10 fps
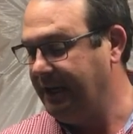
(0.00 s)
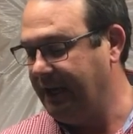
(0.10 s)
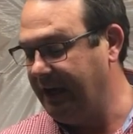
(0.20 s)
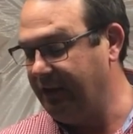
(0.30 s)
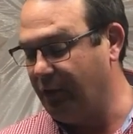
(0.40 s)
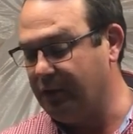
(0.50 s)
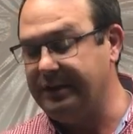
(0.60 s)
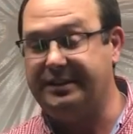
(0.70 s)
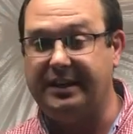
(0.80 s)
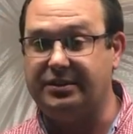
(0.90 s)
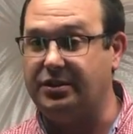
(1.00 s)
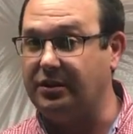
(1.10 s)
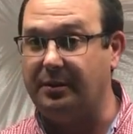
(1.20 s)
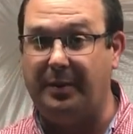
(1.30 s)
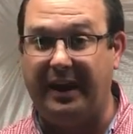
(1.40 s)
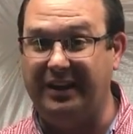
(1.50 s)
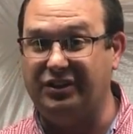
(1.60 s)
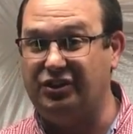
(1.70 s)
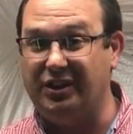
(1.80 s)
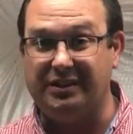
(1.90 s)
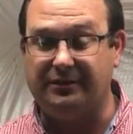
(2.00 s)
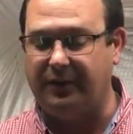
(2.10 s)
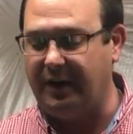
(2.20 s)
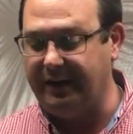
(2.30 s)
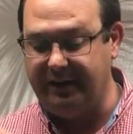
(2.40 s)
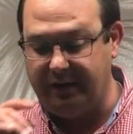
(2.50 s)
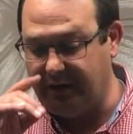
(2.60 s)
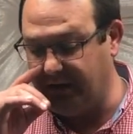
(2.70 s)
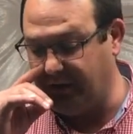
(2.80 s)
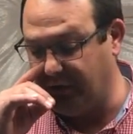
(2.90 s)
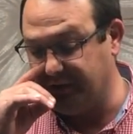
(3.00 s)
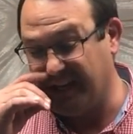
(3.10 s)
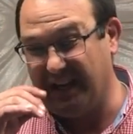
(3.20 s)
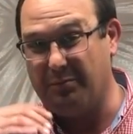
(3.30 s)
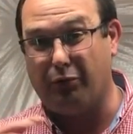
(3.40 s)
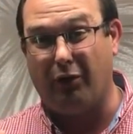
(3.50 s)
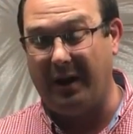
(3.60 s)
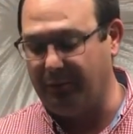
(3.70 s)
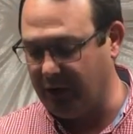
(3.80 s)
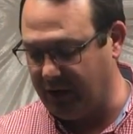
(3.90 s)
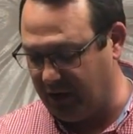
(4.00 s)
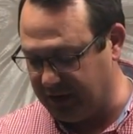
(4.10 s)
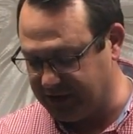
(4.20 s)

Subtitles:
And the Oratex took the paint just fine, didn't need to use any primer at all.